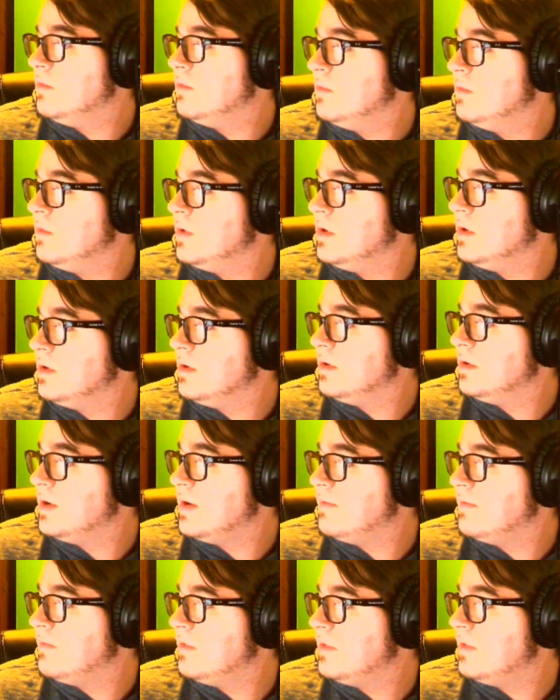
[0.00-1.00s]

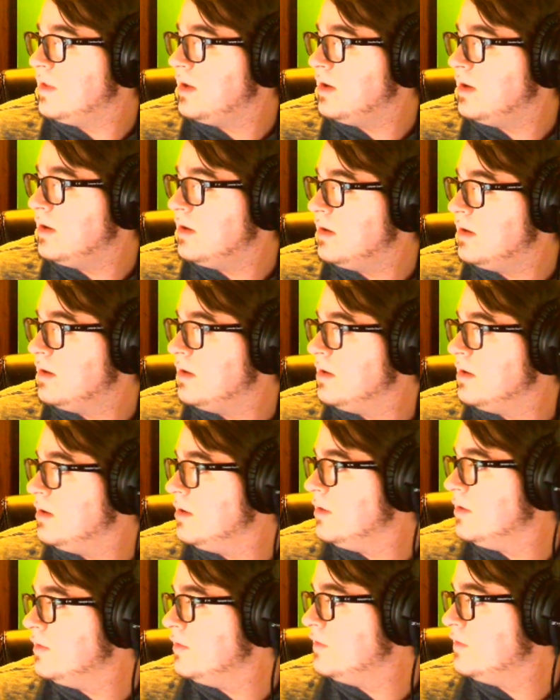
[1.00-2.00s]
Wherever they are,
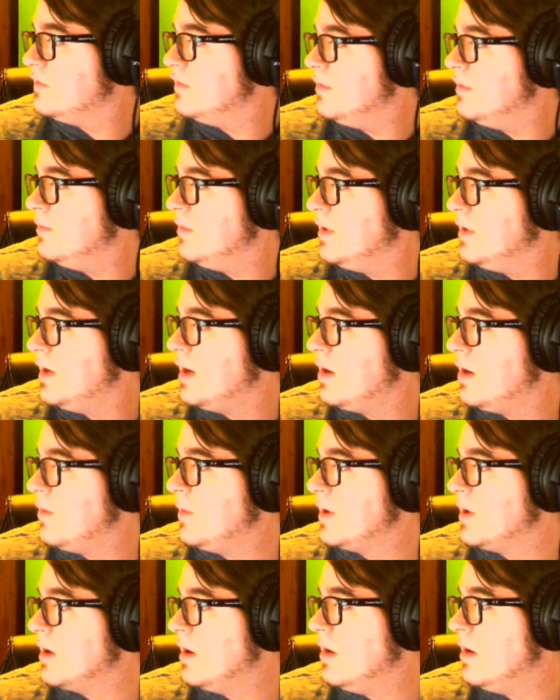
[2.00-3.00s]
they're somewhere. Here
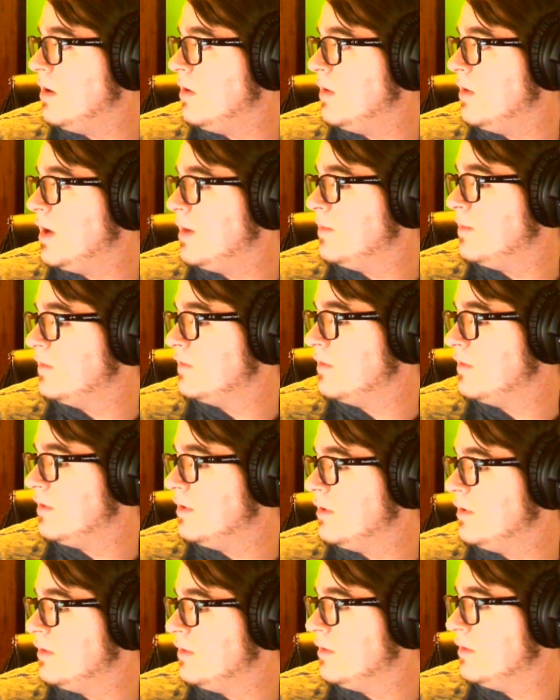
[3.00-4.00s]
we go.
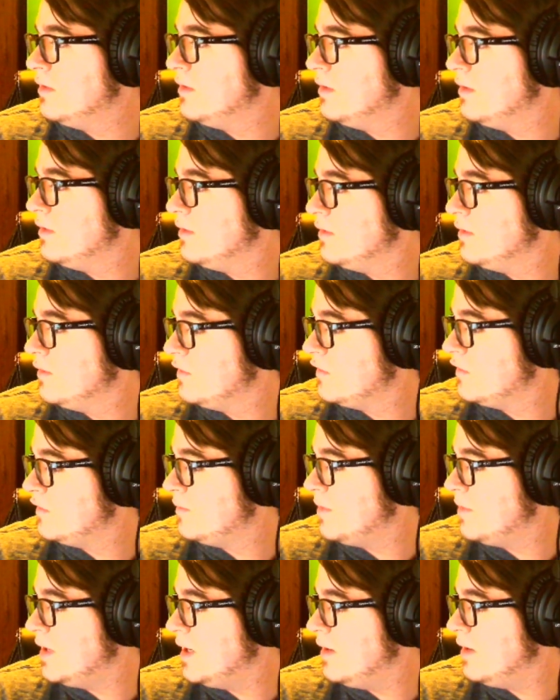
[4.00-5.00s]
Amazon
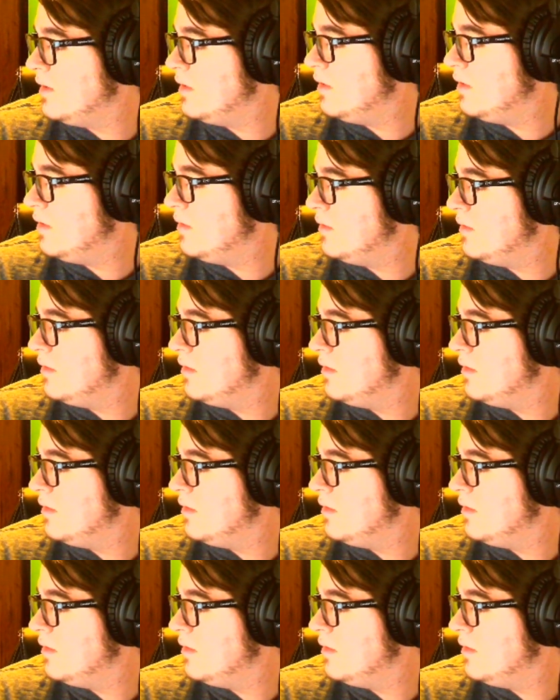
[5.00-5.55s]
Spyro.